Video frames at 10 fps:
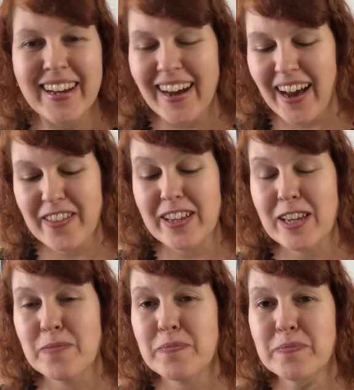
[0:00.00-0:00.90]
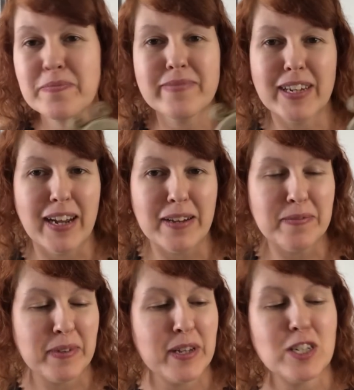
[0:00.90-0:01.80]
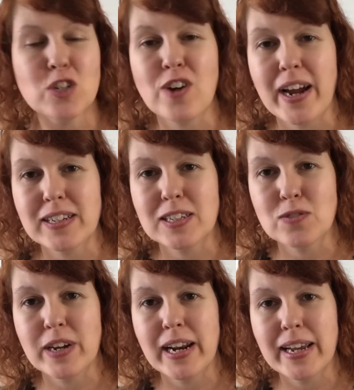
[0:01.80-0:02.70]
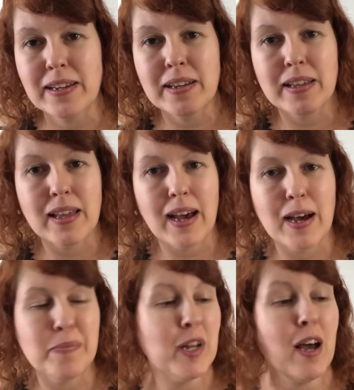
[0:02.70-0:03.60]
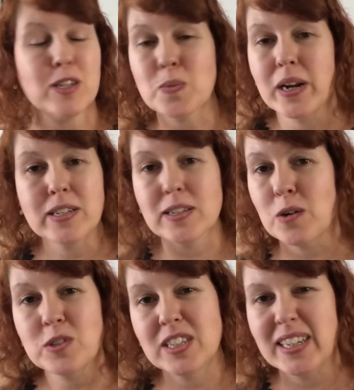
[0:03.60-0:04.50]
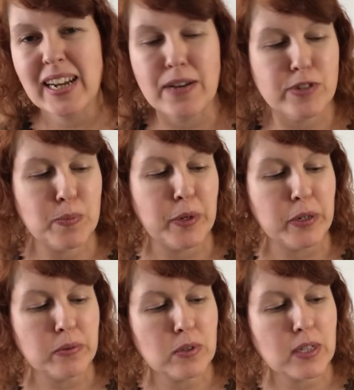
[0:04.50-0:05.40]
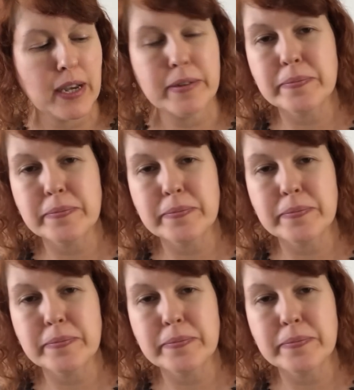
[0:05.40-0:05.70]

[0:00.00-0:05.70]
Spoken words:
I think it detracted really. The last one I sold didn't have a spoon, so.